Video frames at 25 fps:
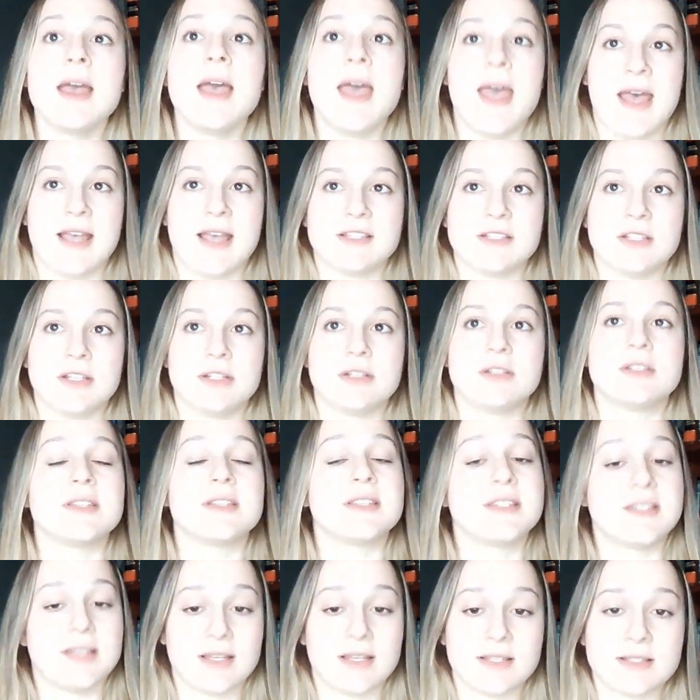acid to
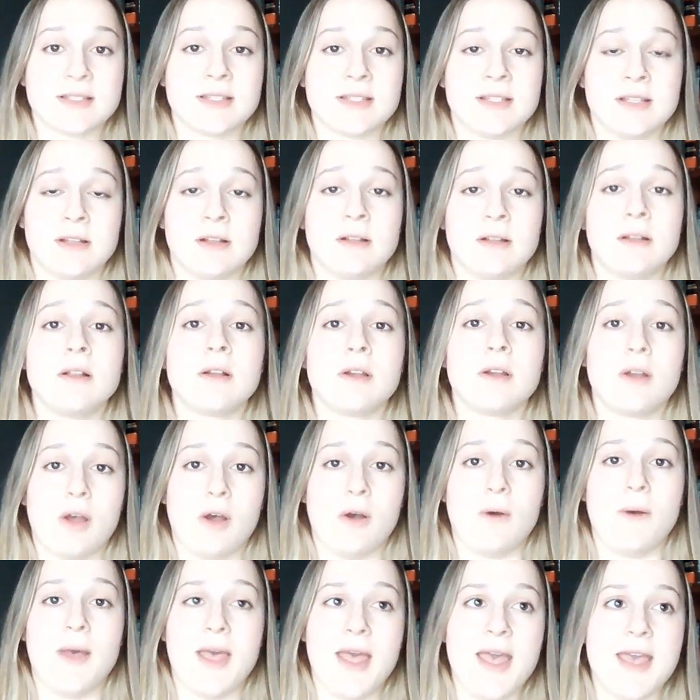
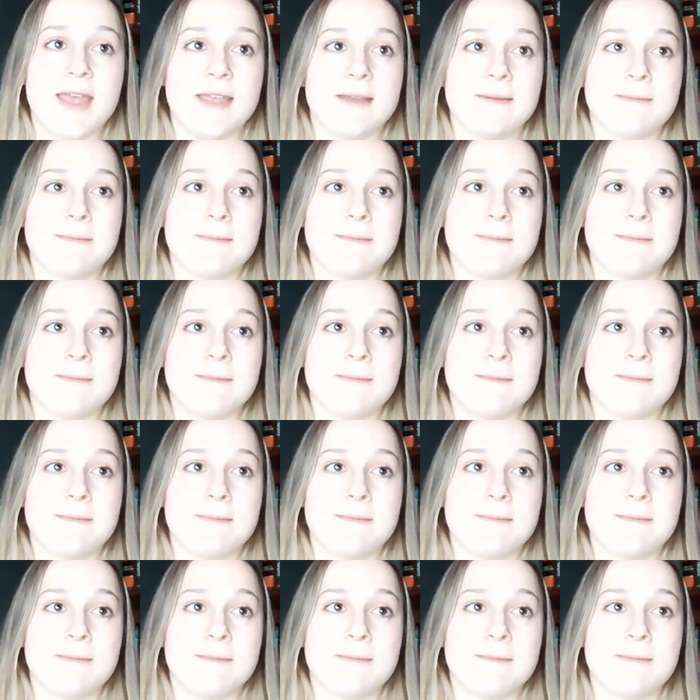succinyl-CoA.